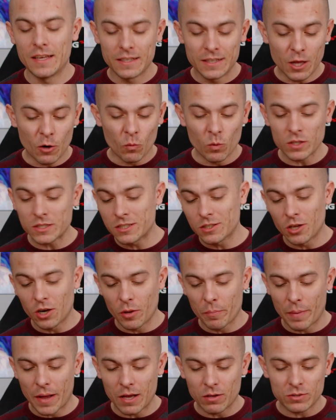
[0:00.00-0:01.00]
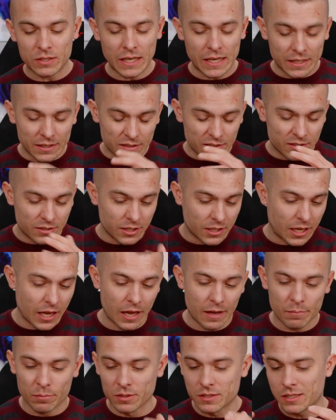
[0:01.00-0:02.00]
Now, what's it all about and the
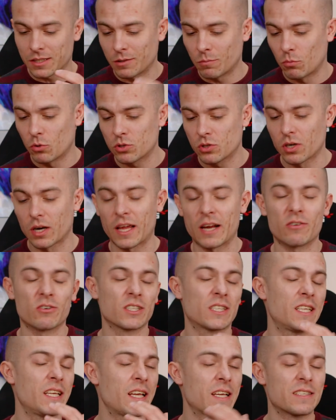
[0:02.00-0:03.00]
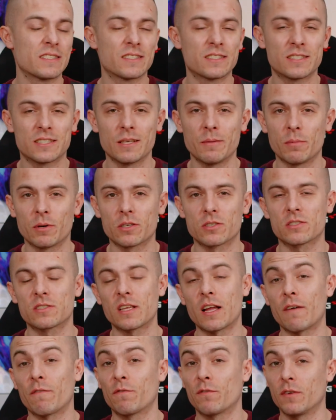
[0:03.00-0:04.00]
cables and the modularity and similar
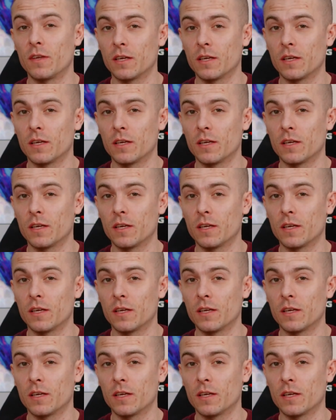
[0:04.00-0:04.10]
stuff,